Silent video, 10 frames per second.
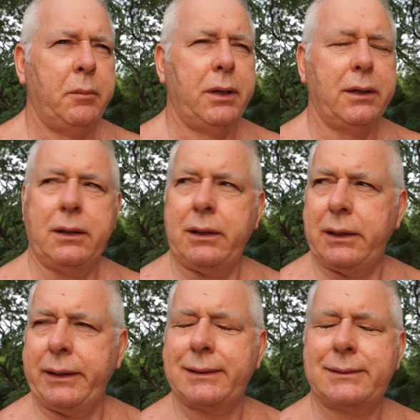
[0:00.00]
But
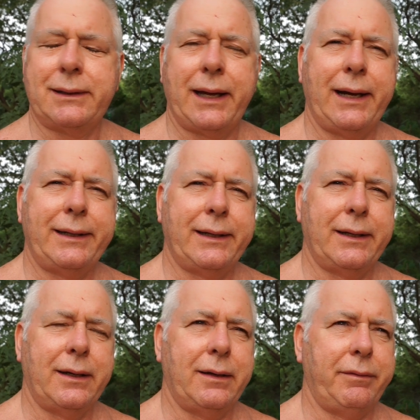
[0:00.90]
yesterday I did
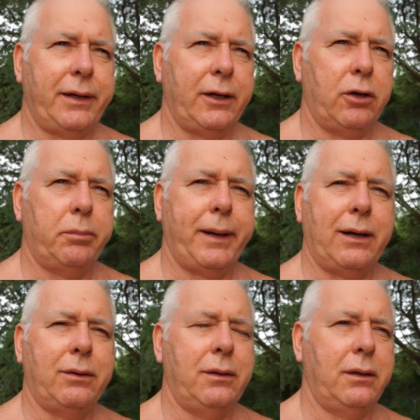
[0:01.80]
a video
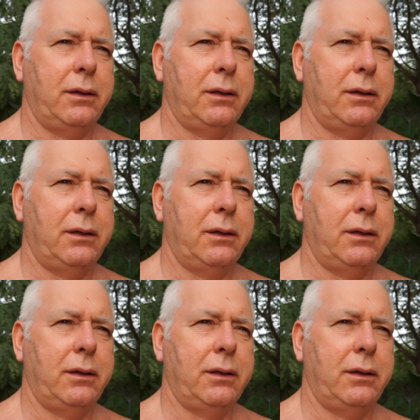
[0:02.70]
about